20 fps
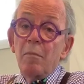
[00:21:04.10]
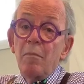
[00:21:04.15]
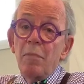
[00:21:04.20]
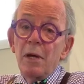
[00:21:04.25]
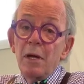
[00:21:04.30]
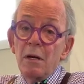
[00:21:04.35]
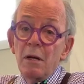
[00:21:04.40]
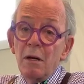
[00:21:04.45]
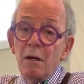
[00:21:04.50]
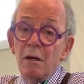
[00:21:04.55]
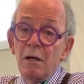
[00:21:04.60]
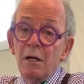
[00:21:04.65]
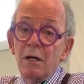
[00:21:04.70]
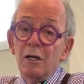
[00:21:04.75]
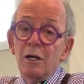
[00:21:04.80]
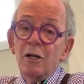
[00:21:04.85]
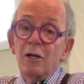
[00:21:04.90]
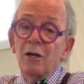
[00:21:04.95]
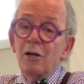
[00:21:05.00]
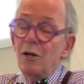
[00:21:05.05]
been
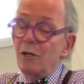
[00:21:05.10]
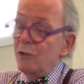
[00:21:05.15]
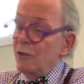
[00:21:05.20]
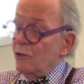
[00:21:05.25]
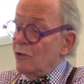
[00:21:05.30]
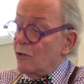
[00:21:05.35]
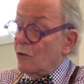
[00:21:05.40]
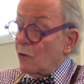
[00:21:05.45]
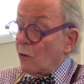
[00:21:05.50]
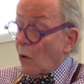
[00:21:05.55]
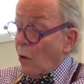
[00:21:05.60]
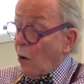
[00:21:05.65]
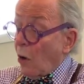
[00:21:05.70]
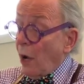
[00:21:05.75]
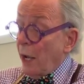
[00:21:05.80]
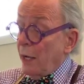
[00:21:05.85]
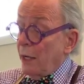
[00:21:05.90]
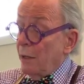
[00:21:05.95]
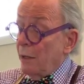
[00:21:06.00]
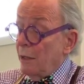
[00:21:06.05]
destroyed.
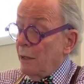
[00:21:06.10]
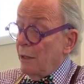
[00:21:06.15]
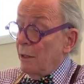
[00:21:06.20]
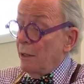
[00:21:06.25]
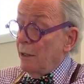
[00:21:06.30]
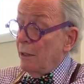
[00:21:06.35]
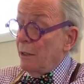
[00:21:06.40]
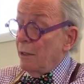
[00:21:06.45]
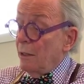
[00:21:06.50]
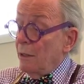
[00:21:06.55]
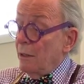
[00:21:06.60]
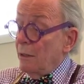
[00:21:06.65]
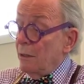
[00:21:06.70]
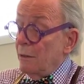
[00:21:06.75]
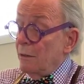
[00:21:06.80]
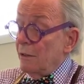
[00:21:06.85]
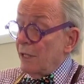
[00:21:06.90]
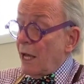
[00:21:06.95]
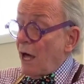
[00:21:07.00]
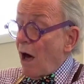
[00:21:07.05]

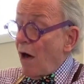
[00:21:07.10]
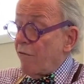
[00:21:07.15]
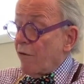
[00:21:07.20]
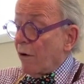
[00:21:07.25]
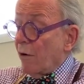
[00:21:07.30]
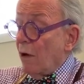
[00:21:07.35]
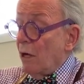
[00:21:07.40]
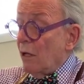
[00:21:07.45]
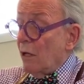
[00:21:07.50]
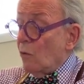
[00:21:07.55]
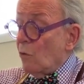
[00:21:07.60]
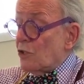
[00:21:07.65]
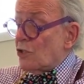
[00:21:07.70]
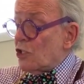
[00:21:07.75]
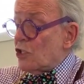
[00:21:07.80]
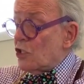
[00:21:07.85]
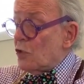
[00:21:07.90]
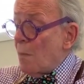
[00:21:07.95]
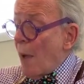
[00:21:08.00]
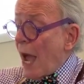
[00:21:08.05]
The cover was
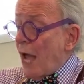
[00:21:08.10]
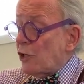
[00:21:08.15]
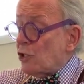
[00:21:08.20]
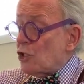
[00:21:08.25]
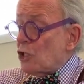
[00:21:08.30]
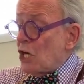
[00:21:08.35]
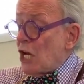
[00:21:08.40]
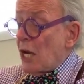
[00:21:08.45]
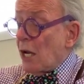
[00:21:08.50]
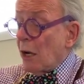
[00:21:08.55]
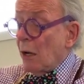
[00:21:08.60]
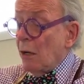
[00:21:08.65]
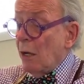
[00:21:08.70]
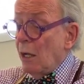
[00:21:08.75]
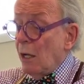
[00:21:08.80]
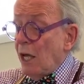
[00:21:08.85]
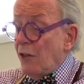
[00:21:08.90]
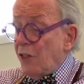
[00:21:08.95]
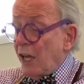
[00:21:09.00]
smashed in. The